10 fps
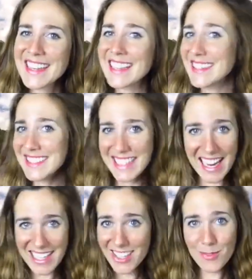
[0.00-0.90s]
can
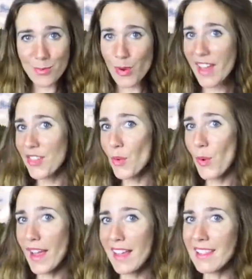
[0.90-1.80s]
take your breath
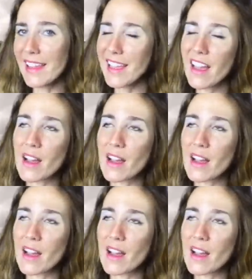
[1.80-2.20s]
away like a